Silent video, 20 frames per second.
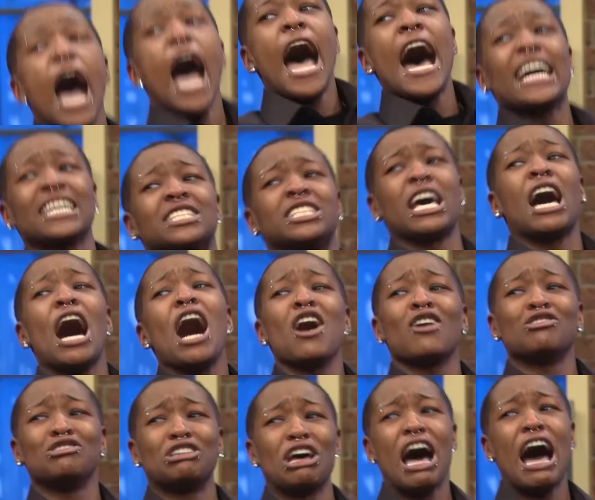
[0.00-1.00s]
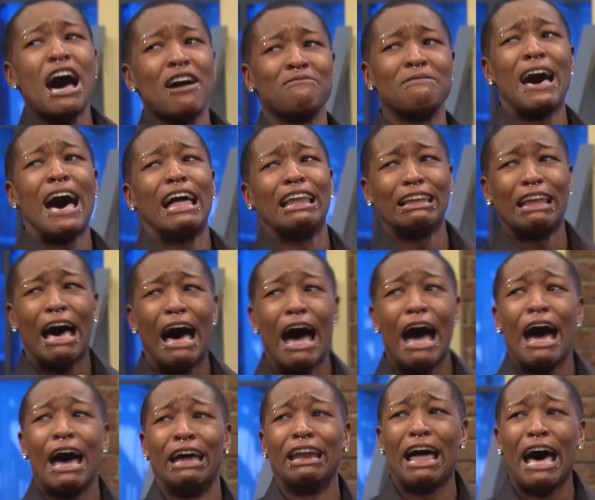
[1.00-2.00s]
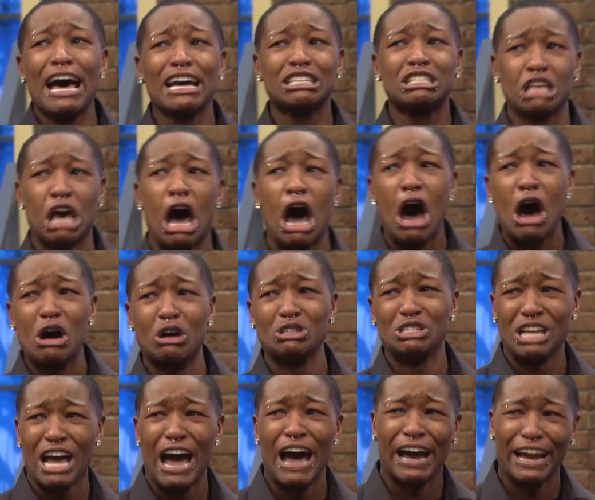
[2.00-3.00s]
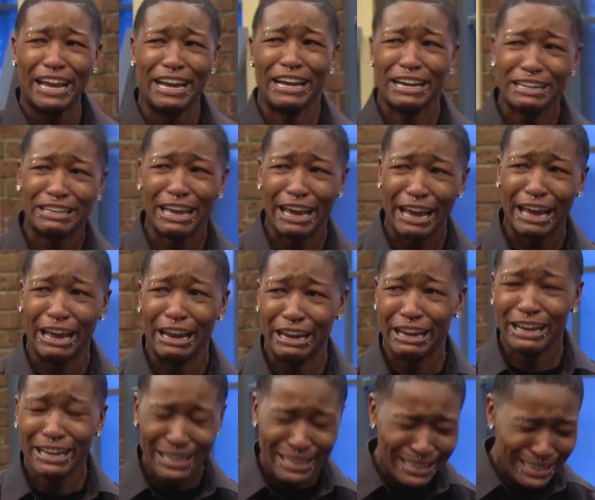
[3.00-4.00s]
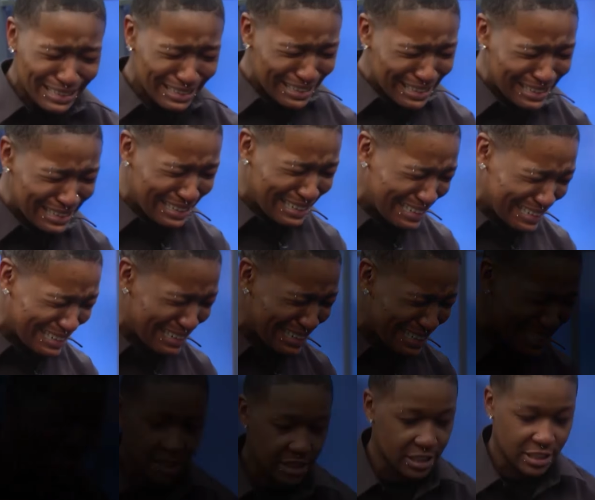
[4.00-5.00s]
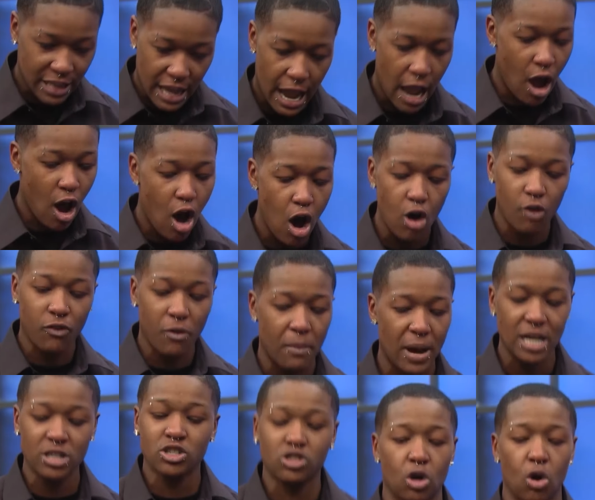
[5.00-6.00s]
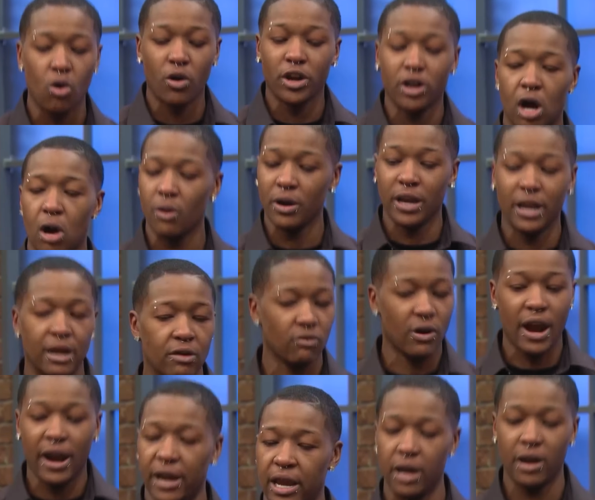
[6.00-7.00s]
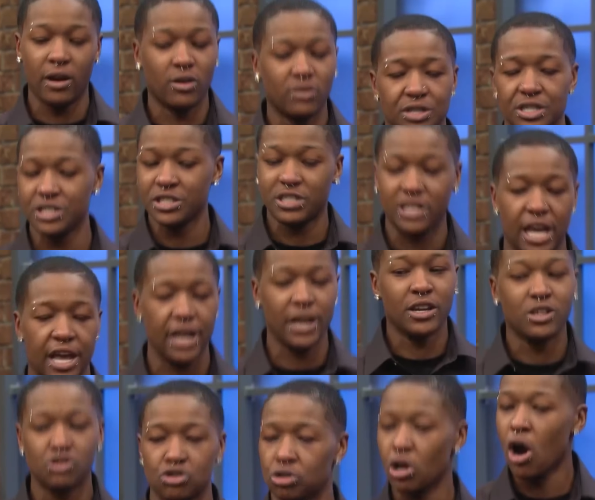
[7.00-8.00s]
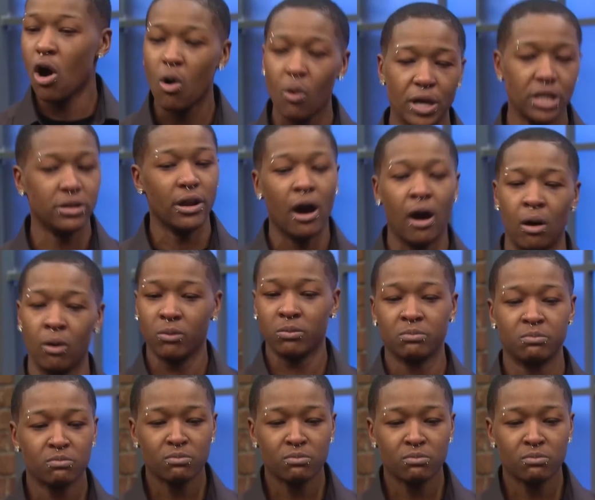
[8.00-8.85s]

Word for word: I told y'all I'm not lying. I told y'all he did it. This is not over. My story don't end right here on this stage. No, it don't.